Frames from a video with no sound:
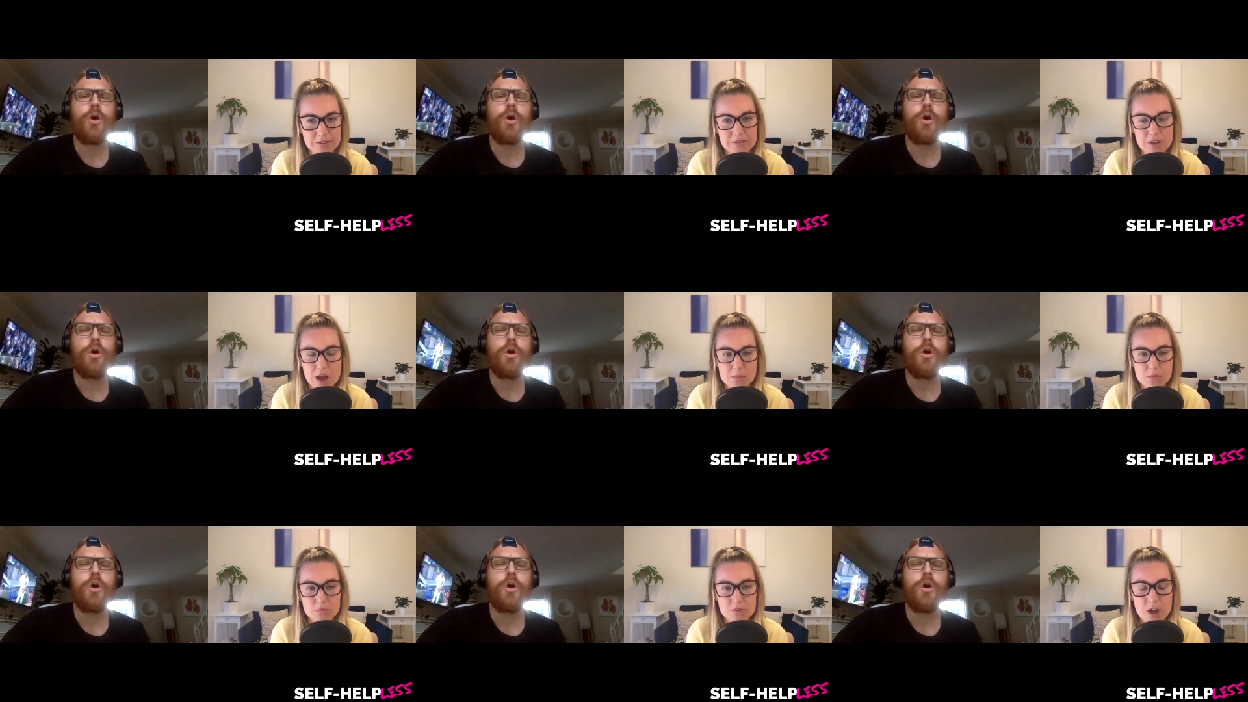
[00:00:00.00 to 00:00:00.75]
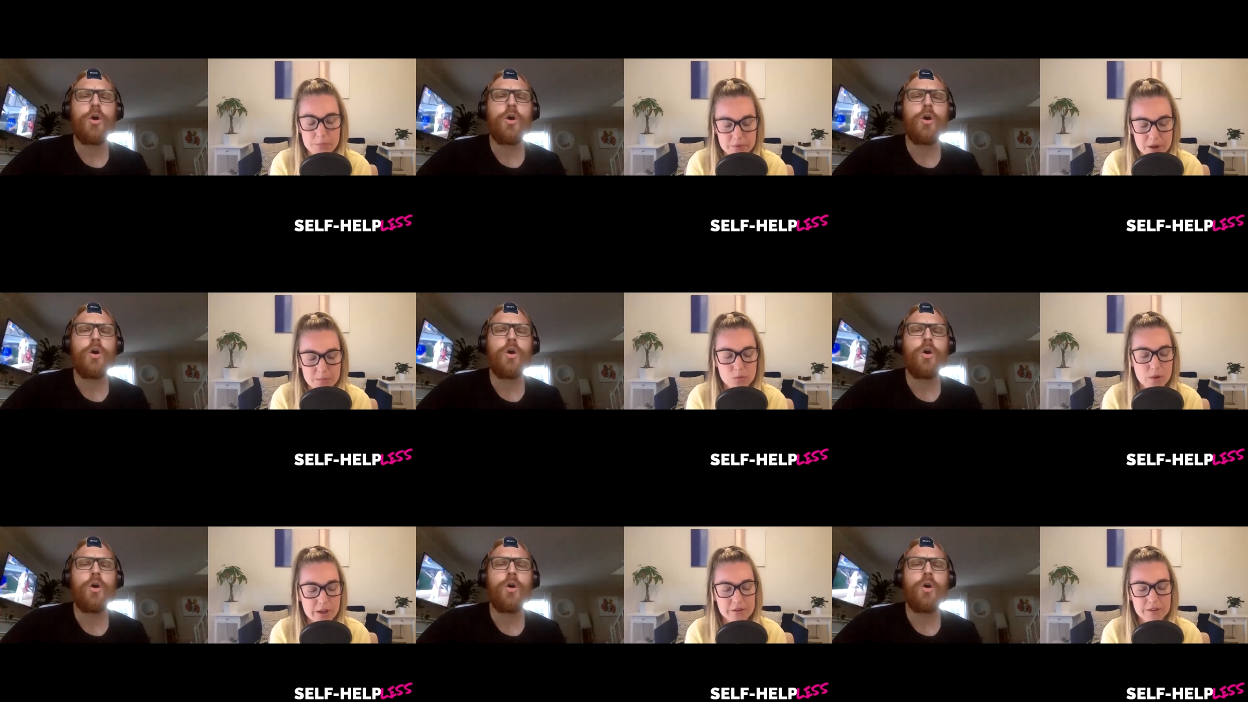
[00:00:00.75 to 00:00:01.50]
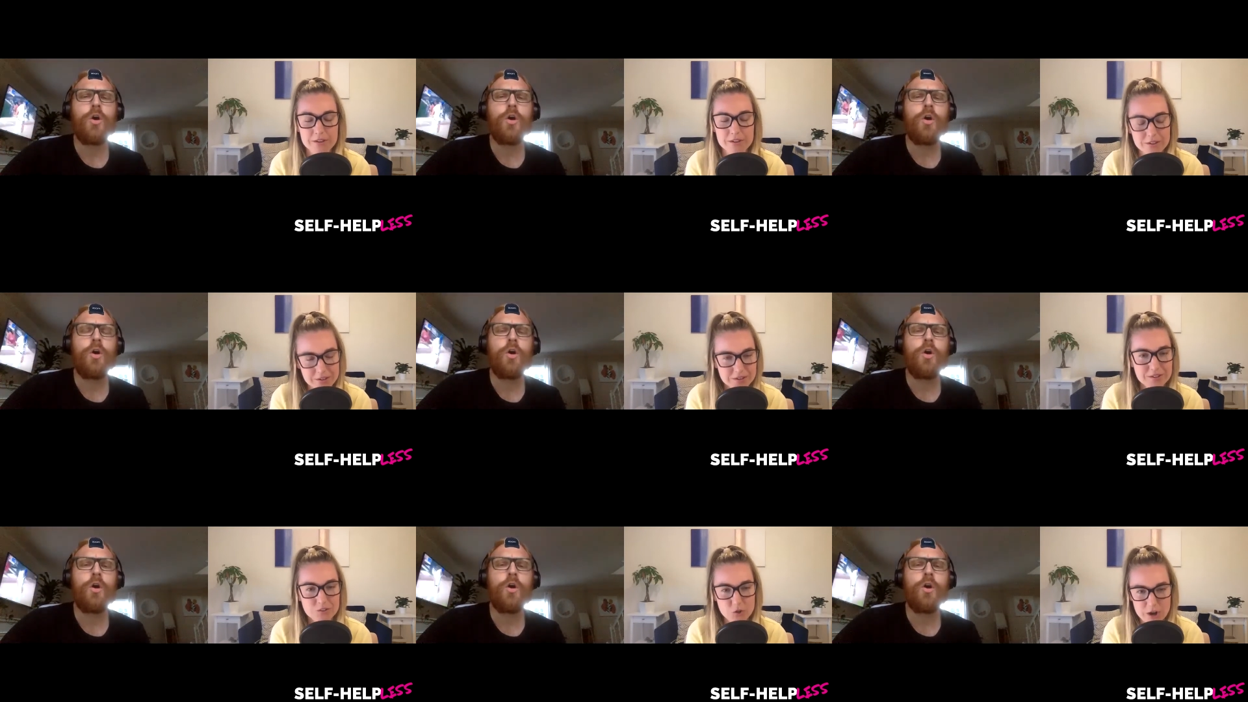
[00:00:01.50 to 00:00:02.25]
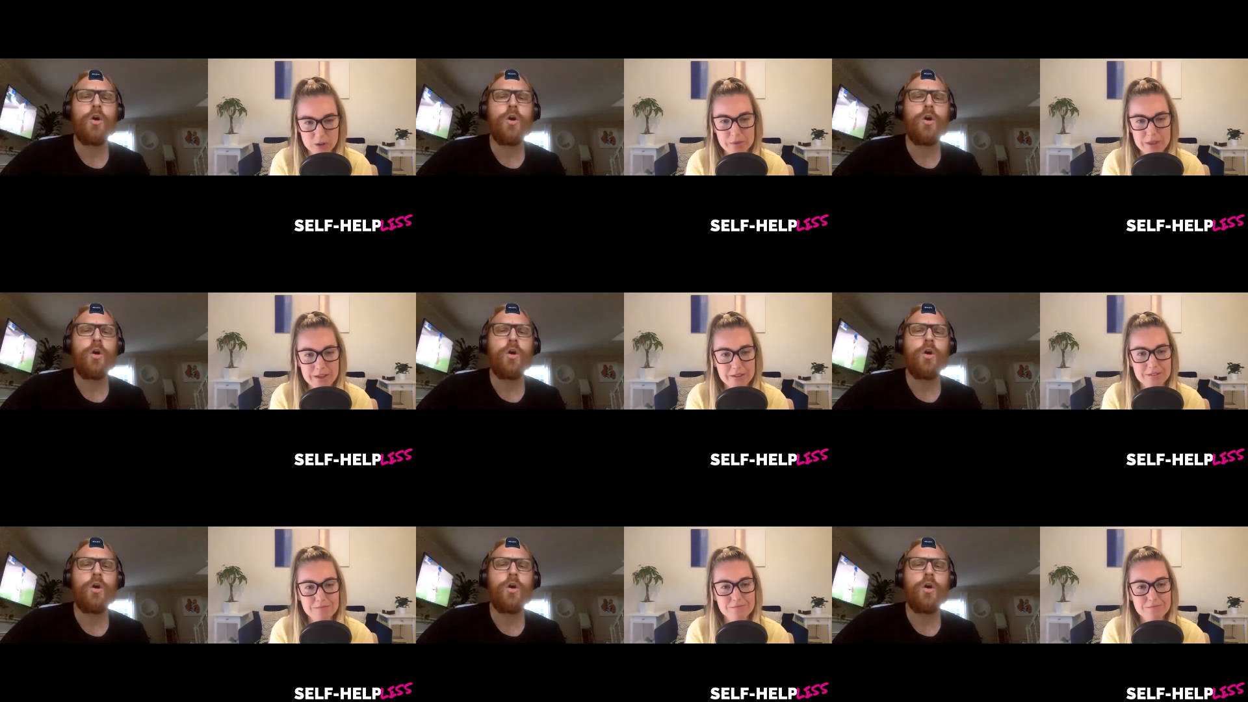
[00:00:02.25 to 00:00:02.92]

Speaker 1: top top number one, Jack Black.